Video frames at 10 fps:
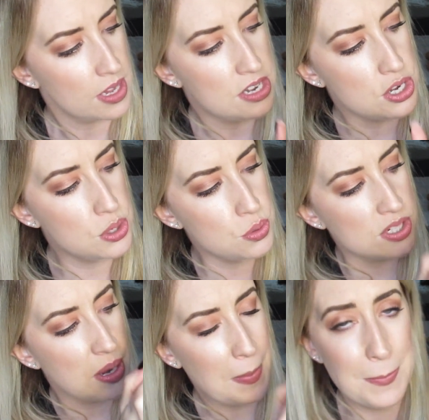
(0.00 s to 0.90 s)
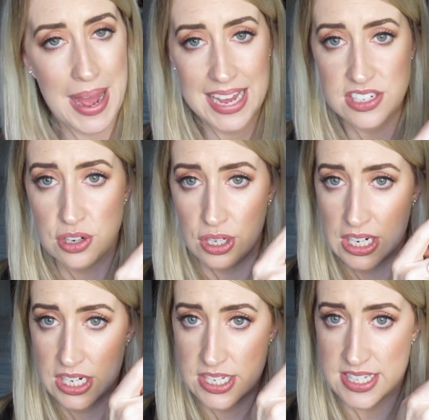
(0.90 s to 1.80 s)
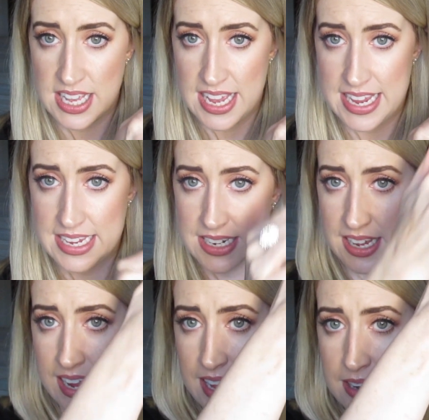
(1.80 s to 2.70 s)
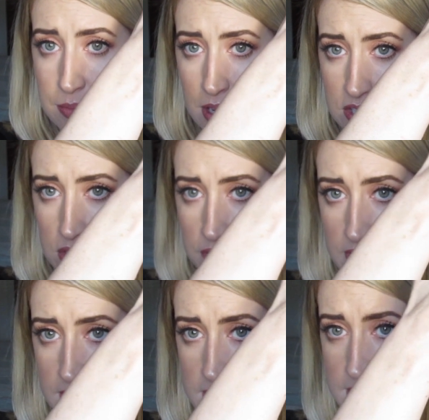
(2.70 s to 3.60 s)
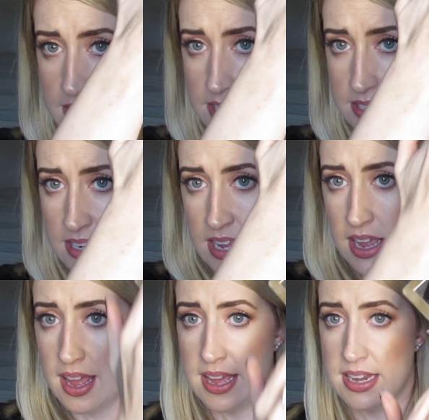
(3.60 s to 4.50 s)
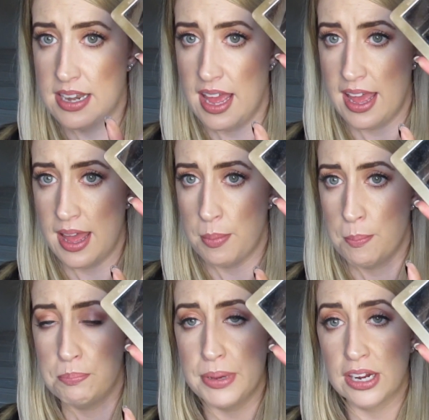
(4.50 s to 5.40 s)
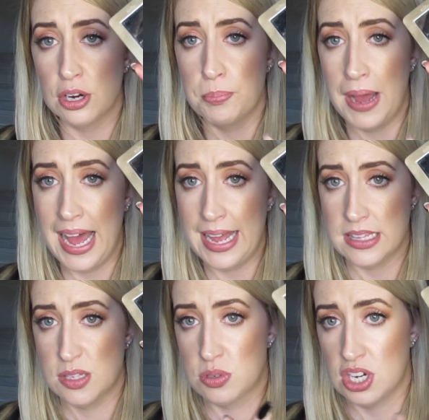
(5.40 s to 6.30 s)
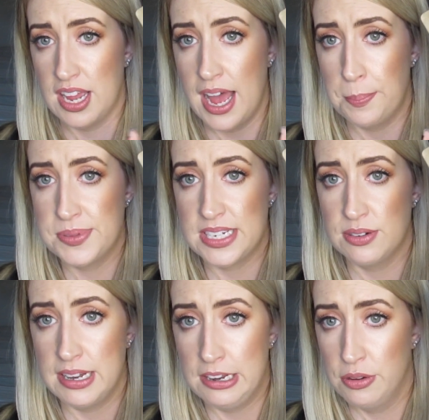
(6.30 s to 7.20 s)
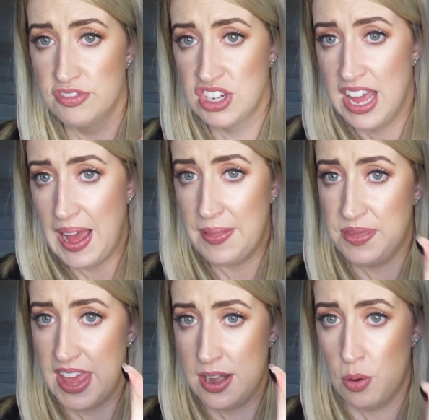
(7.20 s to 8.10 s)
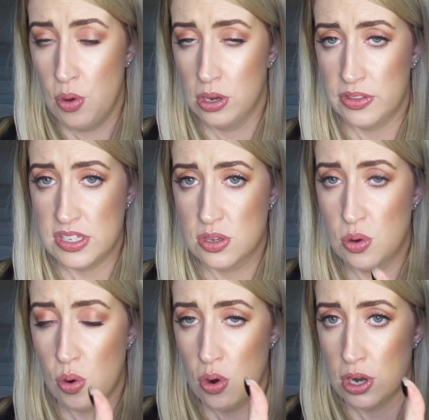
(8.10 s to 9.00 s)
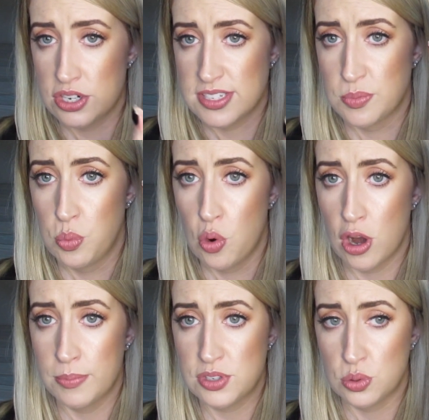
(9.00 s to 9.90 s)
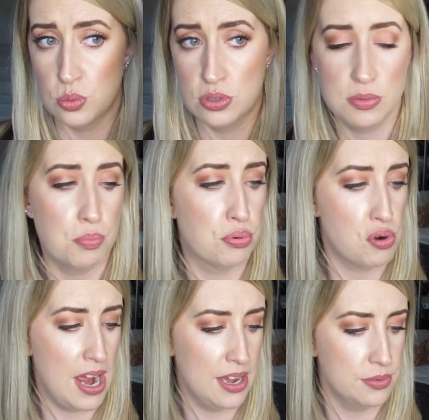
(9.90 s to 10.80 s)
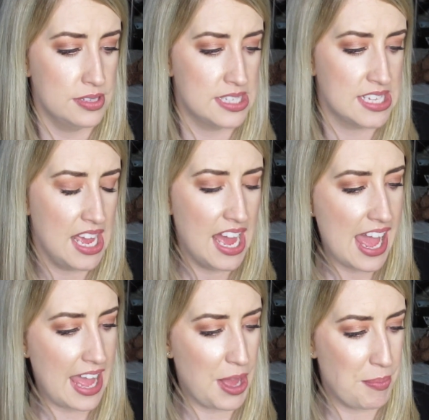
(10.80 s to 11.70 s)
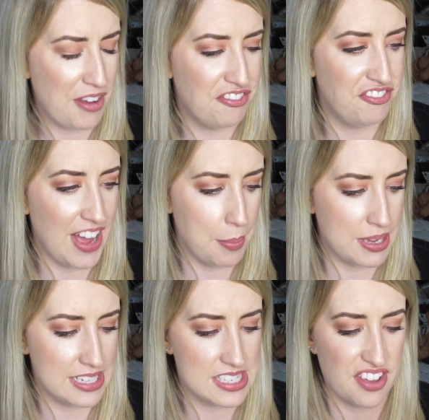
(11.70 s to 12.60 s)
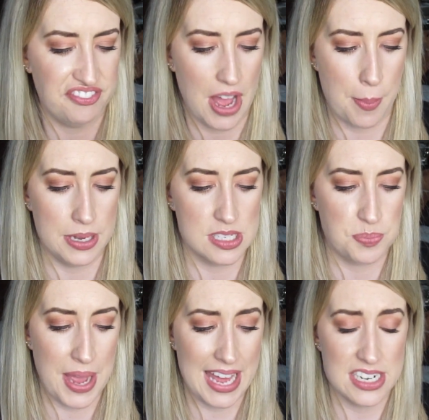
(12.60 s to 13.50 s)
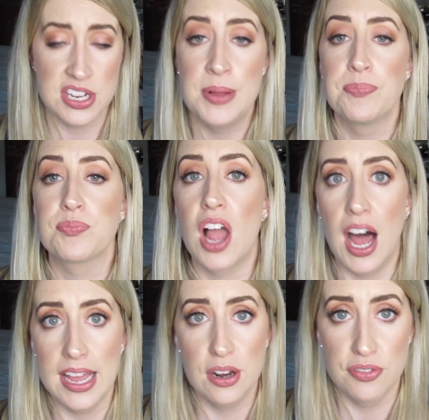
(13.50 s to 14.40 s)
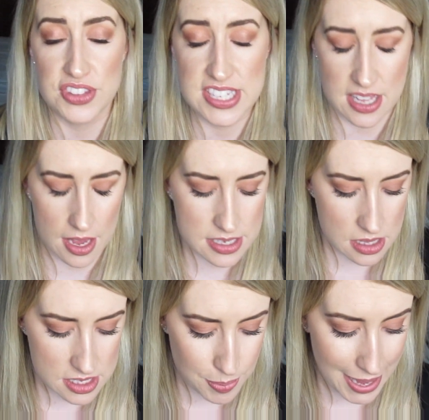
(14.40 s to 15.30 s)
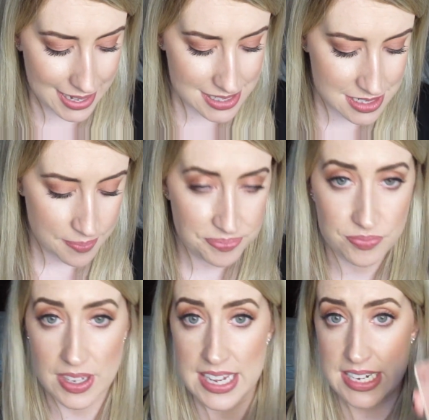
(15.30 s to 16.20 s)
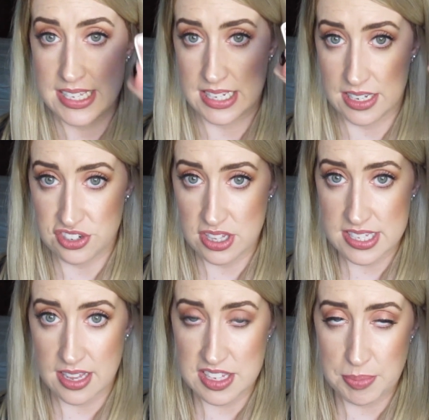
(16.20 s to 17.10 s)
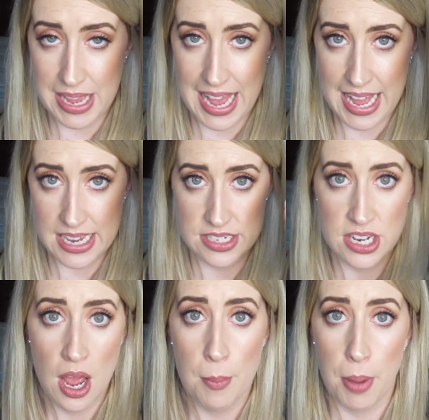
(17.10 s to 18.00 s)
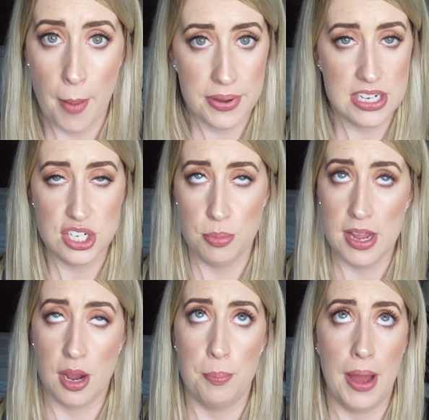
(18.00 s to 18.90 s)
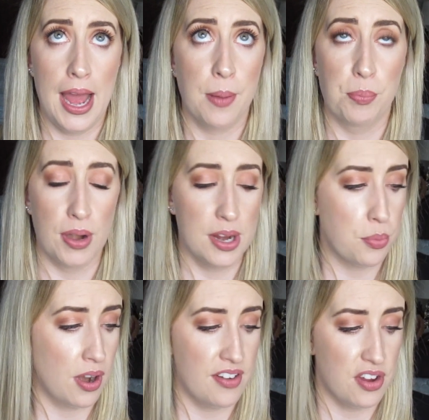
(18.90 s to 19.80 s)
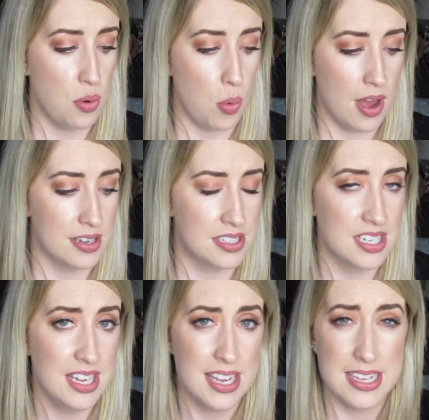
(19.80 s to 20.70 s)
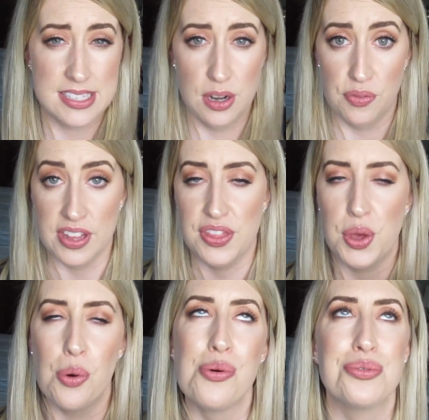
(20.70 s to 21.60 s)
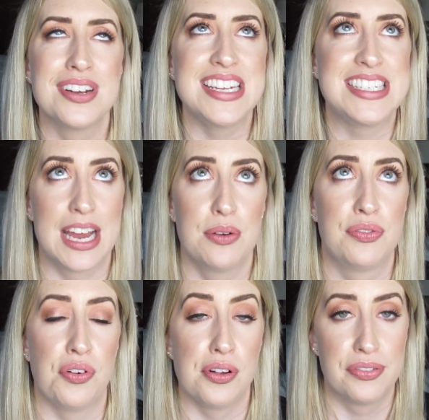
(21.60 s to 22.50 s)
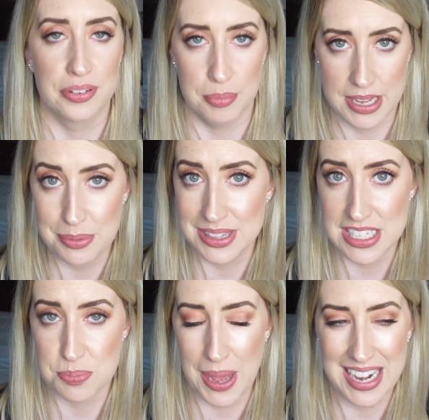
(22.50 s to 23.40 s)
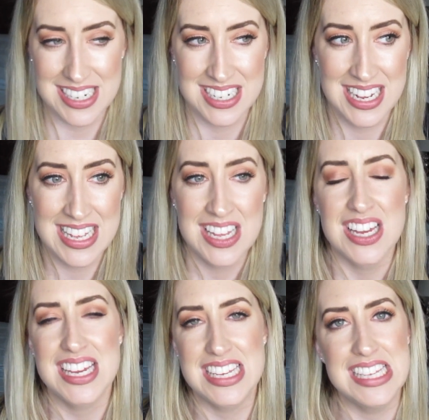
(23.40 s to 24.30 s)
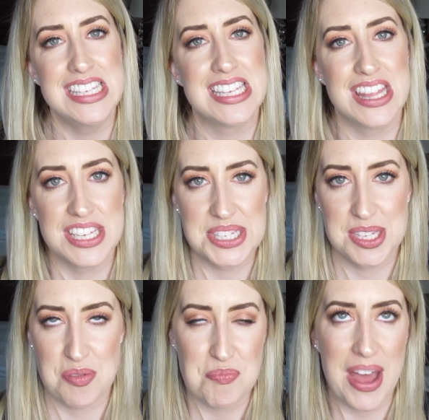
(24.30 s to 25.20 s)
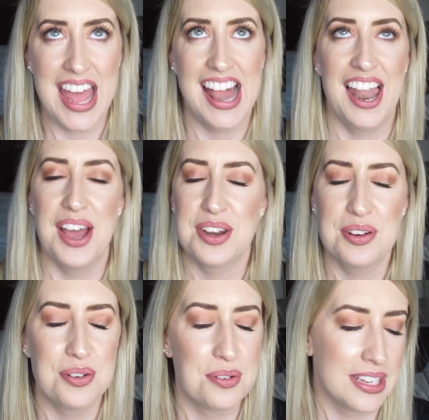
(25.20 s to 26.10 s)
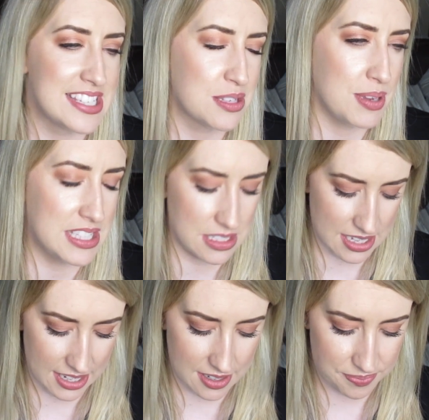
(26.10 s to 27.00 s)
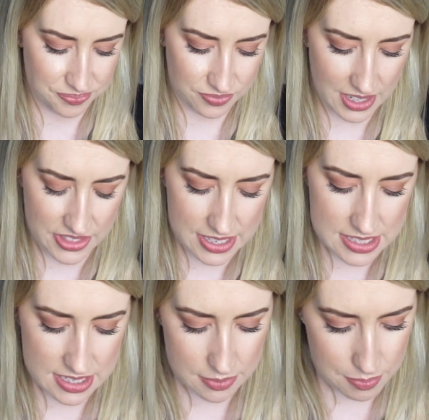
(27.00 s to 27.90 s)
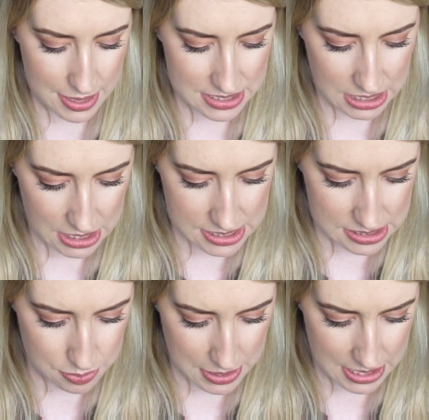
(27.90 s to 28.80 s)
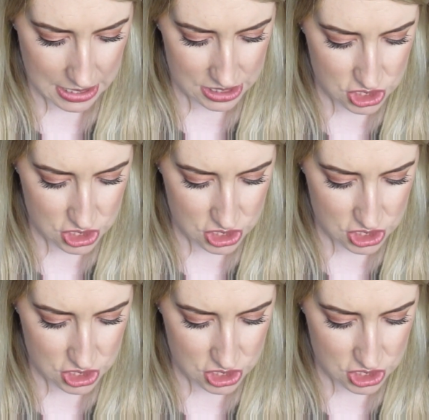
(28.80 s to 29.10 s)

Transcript: nude matte colours in, again, not sure if you can see it, in um, bigger pans, which I absolutely loved. And then all of these gorgeous warm toned browns, um, a fabulous, fabulous palette. I love the size of this palette. It is literally the size of my hand. Pop it into your makeup bag, bring it wherever you want. It's lovely. The only downfall for me with this palette is the smell. I don't know, it's it's like, I think it's meant to kind of smell